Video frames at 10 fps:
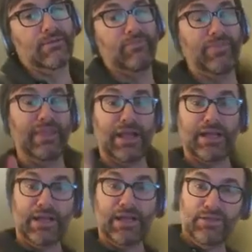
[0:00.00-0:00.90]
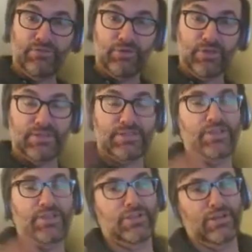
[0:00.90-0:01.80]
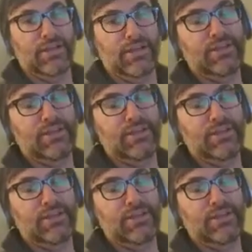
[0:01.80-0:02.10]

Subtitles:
that kind of orientation, I think,